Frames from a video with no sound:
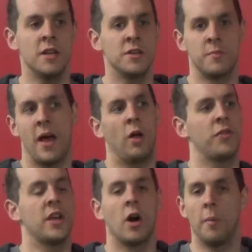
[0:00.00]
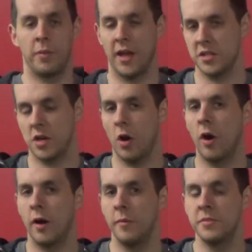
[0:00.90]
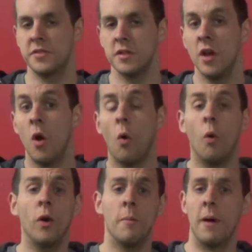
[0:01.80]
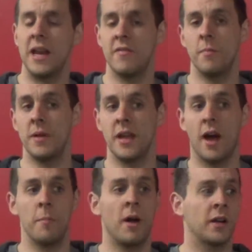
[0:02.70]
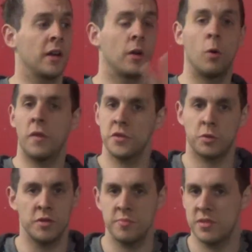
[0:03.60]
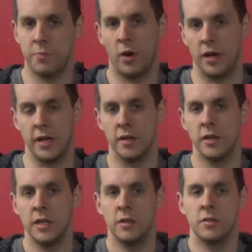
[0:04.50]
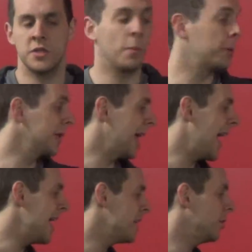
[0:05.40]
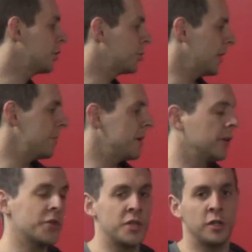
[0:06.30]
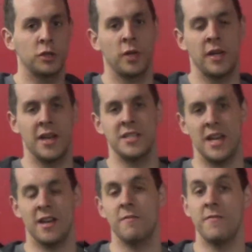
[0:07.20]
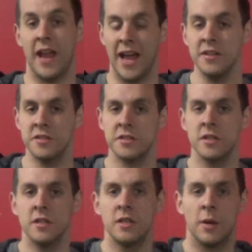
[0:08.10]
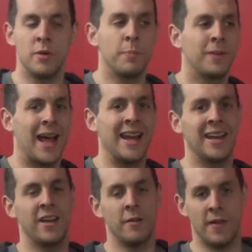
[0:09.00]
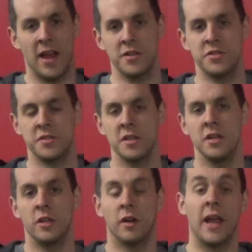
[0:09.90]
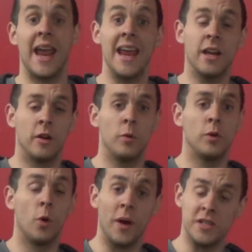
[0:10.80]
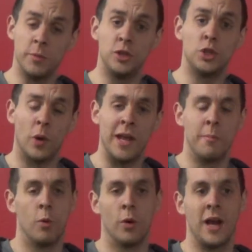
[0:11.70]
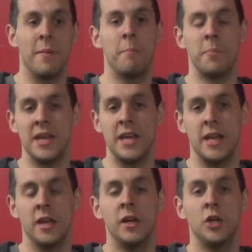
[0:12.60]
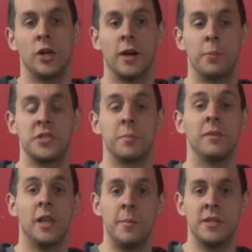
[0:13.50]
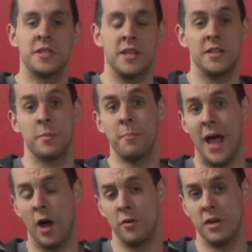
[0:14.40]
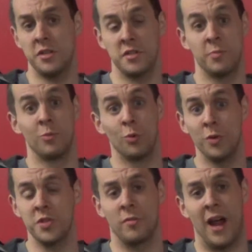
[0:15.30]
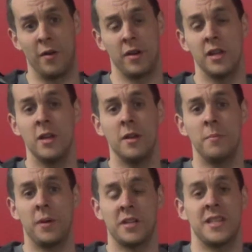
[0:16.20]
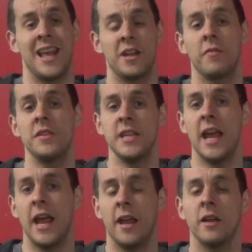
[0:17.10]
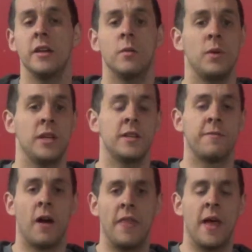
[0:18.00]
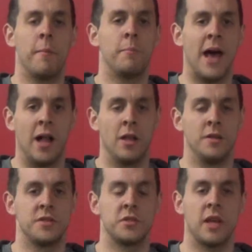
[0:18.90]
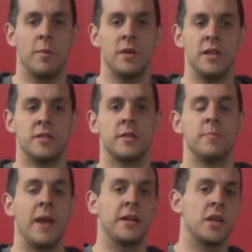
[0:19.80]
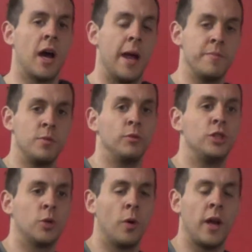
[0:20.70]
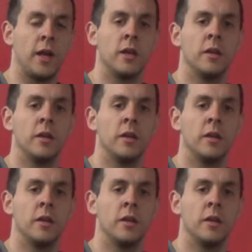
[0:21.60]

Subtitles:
some healthy complex carbs, or it might even be, I'm not going to go to this Christmas party. So plan your treat meals and your treat nights in advance. And when you plan it in advance, you're A, going to enjoy it more, and B, you're going to put some limits and some boundaries and some rules around it. Because at the end of the day, we need to find that balance. Okay, we need to make time to enjoy,